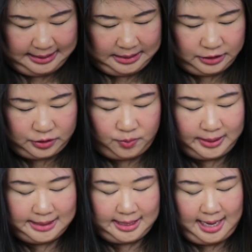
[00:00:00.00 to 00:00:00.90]
so
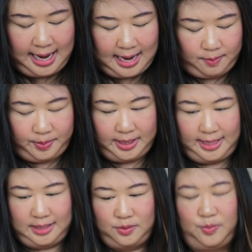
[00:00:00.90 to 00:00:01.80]
what's going to happen
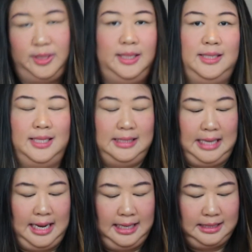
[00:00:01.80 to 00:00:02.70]
is when it does
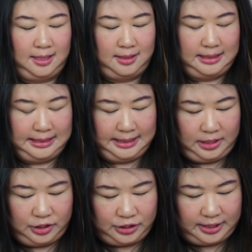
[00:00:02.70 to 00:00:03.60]
that, it's on the
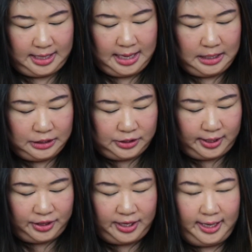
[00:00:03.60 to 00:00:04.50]
sticker sheet. So
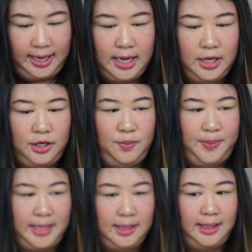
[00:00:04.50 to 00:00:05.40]
I think you
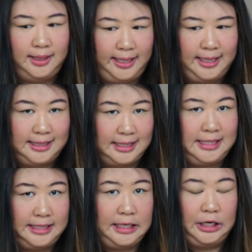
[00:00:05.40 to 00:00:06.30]
peel it like it's a
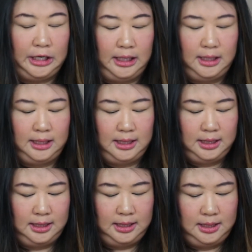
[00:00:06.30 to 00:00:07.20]
sticker,
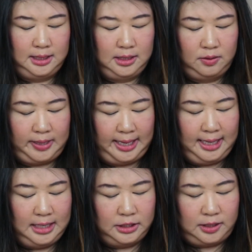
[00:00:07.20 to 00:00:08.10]

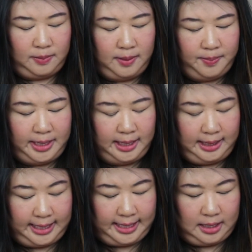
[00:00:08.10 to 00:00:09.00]
right? So I'm going to peel
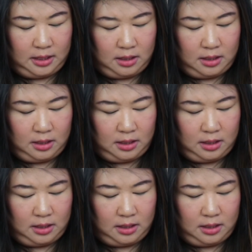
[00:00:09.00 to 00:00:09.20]
it.